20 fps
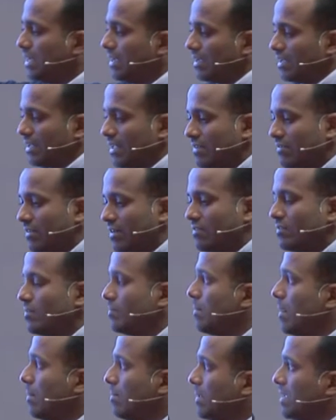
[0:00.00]
a given
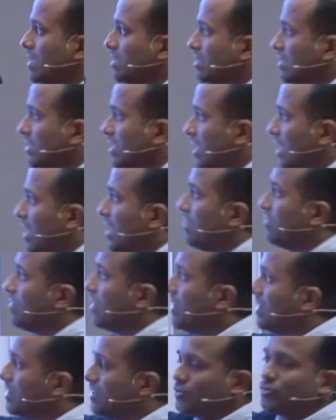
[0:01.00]
web application there are
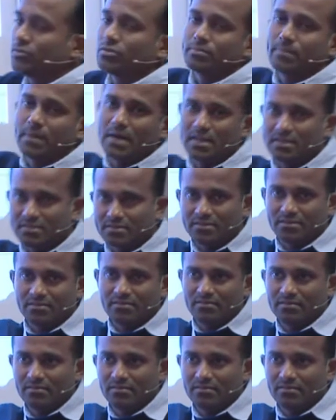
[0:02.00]
different resource paths